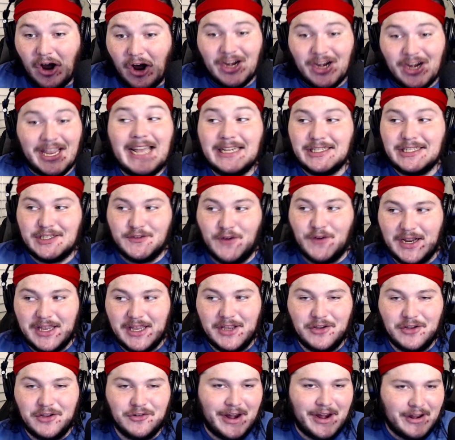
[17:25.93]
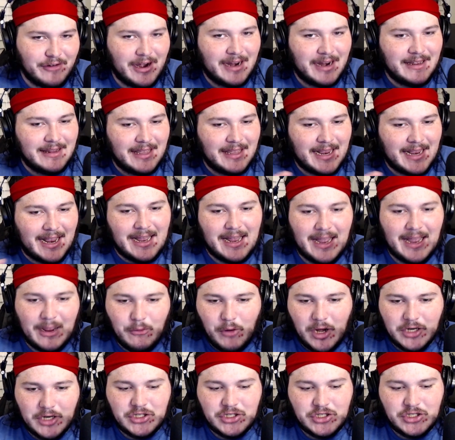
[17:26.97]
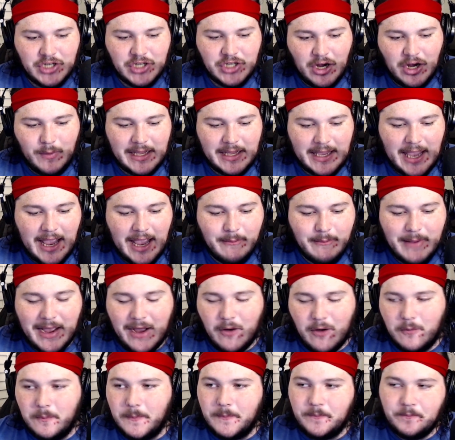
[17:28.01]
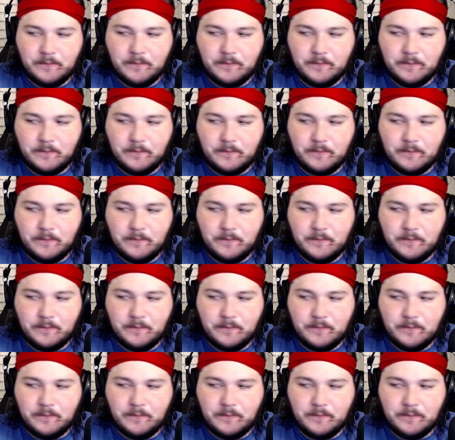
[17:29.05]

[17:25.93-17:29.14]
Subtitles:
Arcane's fucking great, right? Like, I watched the show when it came out.